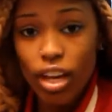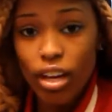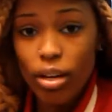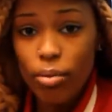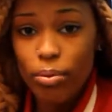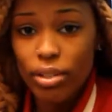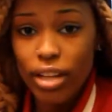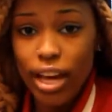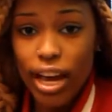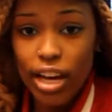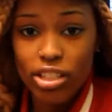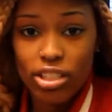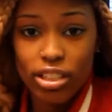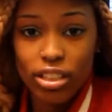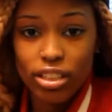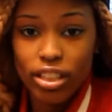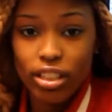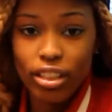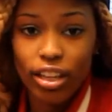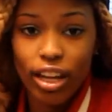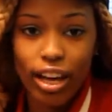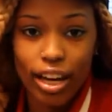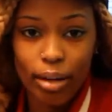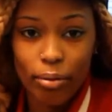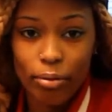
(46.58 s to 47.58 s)
It was
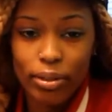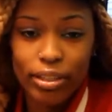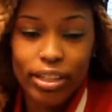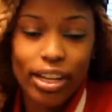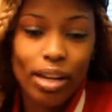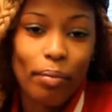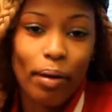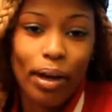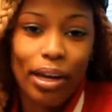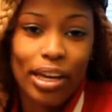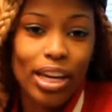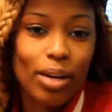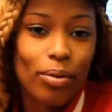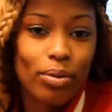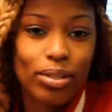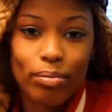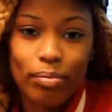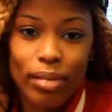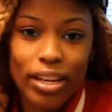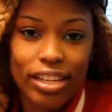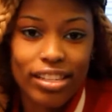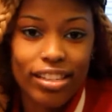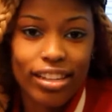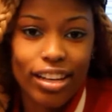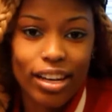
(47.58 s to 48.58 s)
actually like one day my hair was
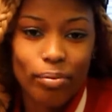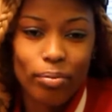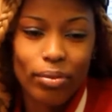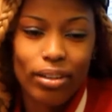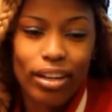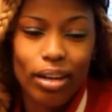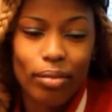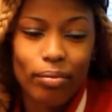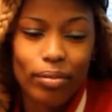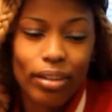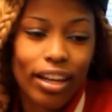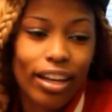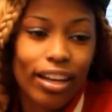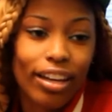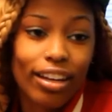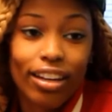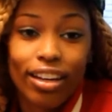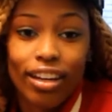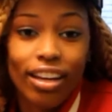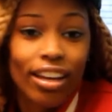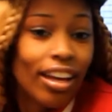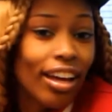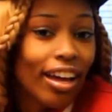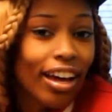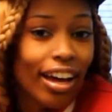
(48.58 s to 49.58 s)
messed up and I'm like,
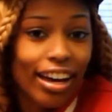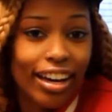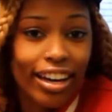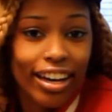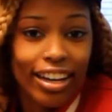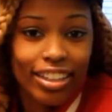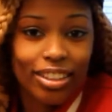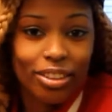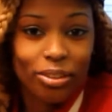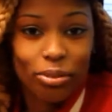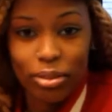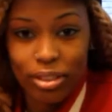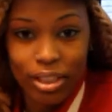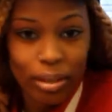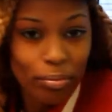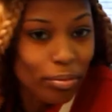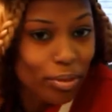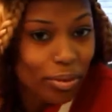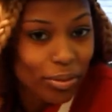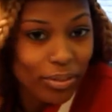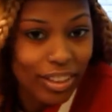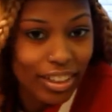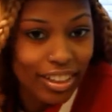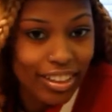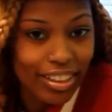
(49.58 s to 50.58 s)
I gotta do
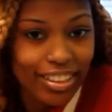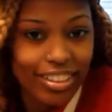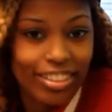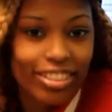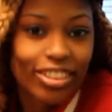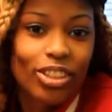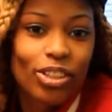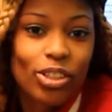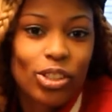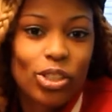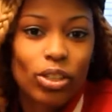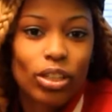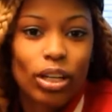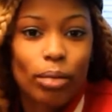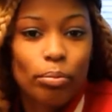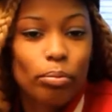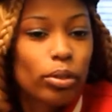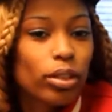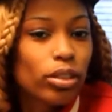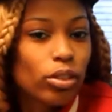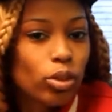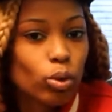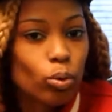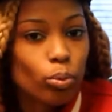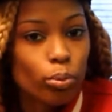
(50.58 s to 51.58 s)
something with it, you know, so I
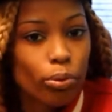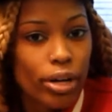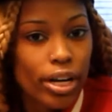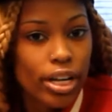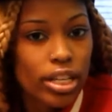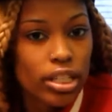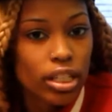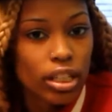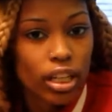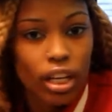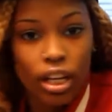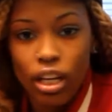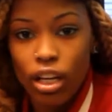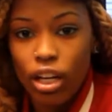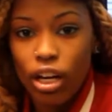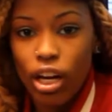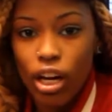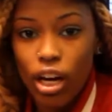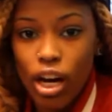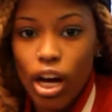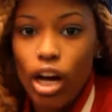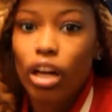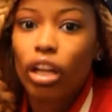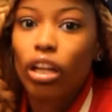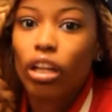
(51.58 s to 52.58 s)
put 2 braids in it and I
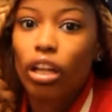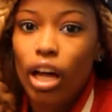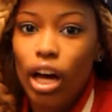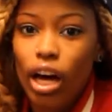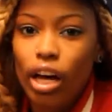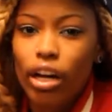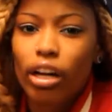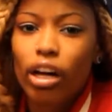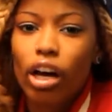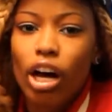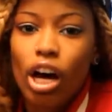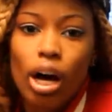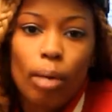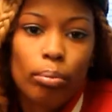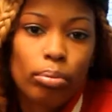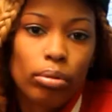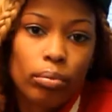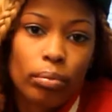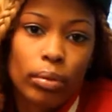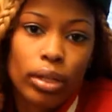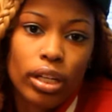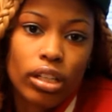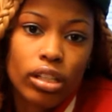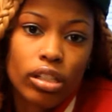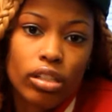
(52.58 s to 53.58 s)
got a lot of
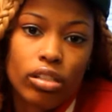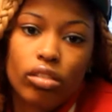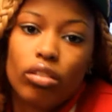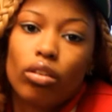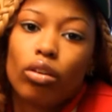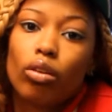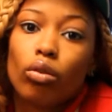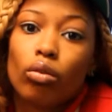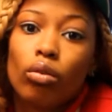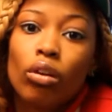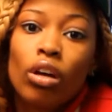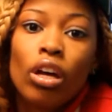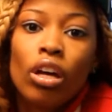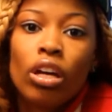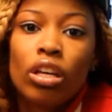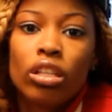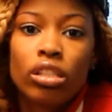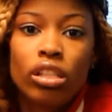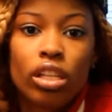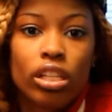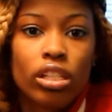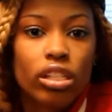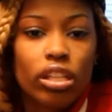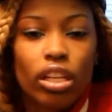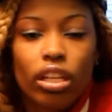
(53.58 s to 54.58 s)
compliments. So
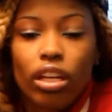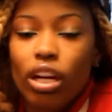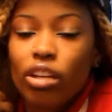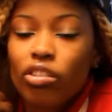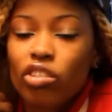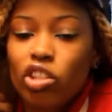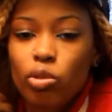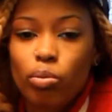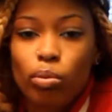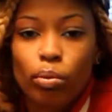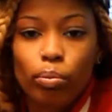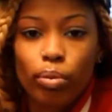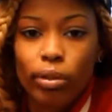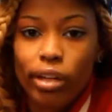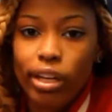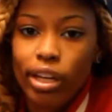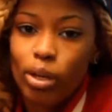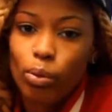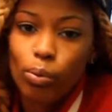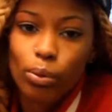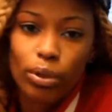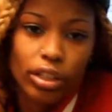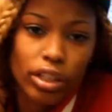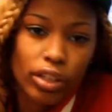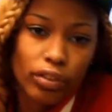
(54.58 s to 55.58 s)
since then I've just been
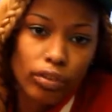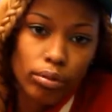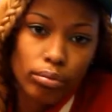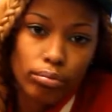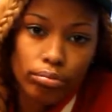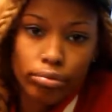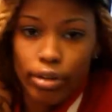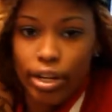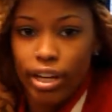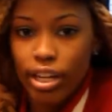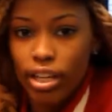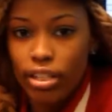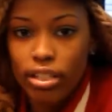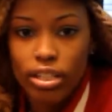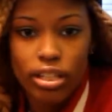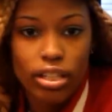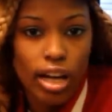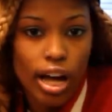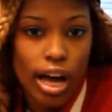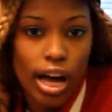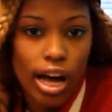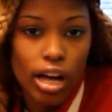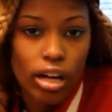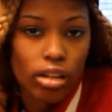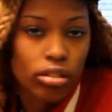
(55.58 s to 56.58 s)
playing with different braid
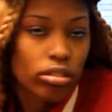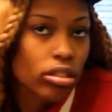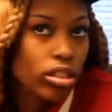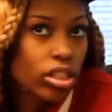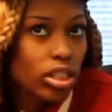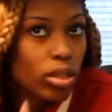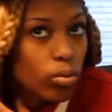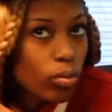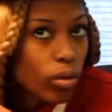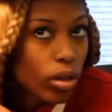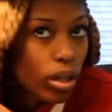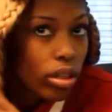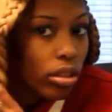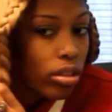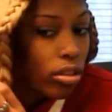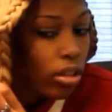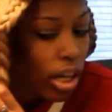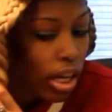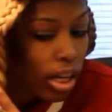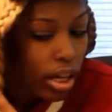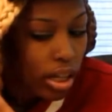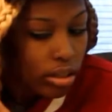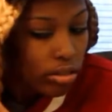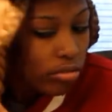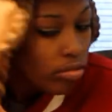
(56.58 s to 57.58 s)
styles. This one
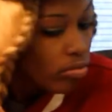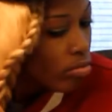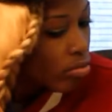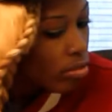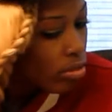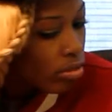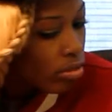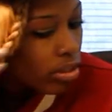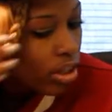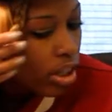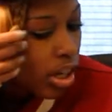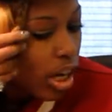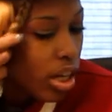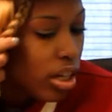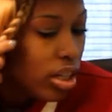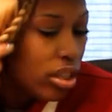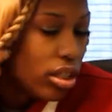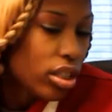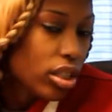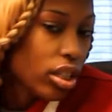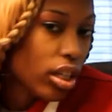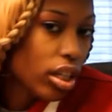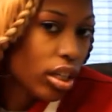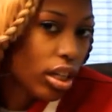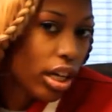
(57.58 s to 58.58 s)
I kind of
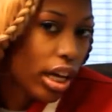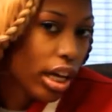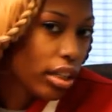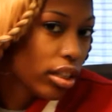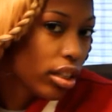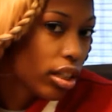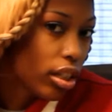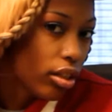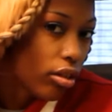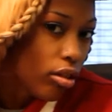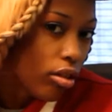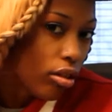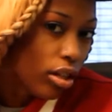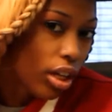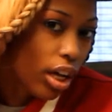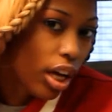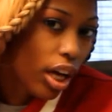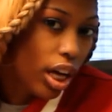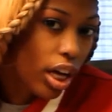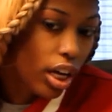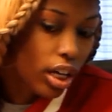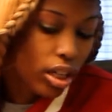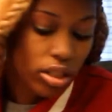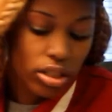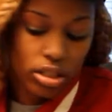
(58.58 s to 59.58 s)
just connected along the
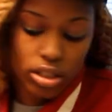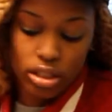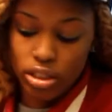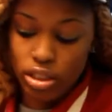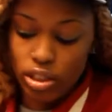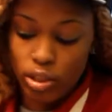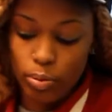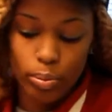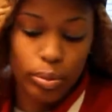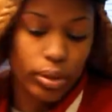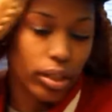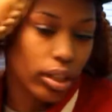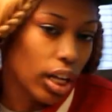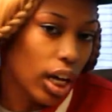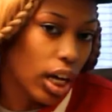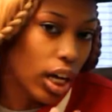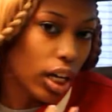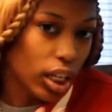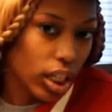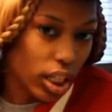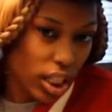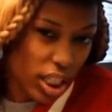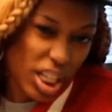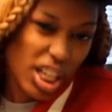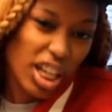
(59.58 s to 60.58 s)
edge and just put like
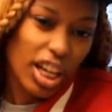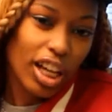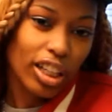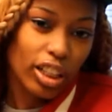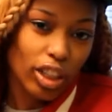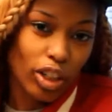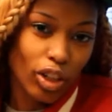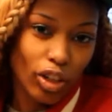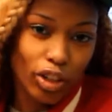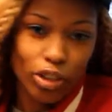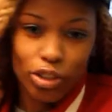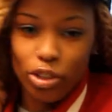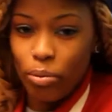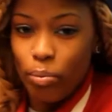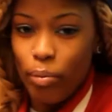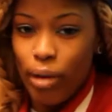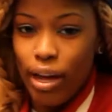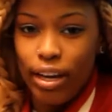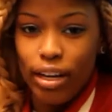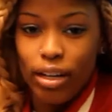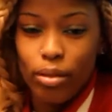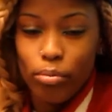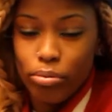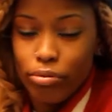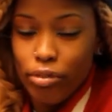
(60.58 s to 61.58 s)
a long
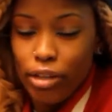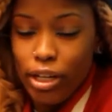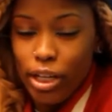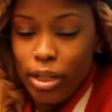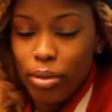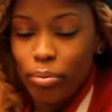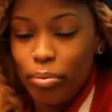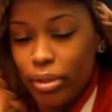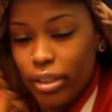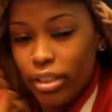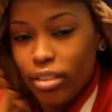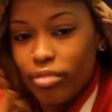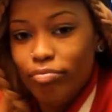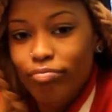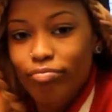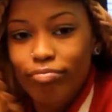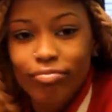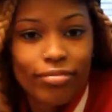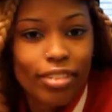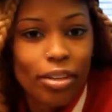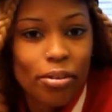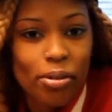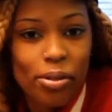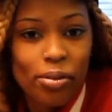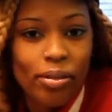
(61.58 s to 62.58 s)
dramatic braid, but
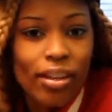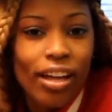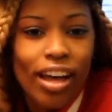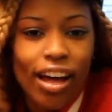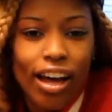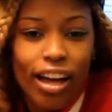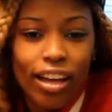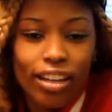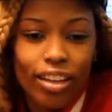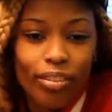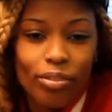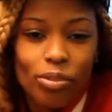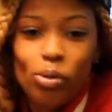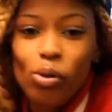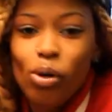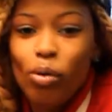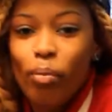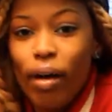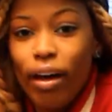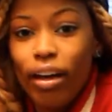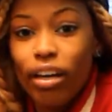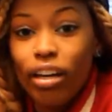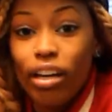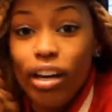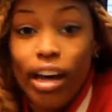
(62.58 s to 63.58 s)
you know, I love doing
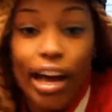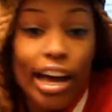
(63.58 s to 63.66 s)
my hair.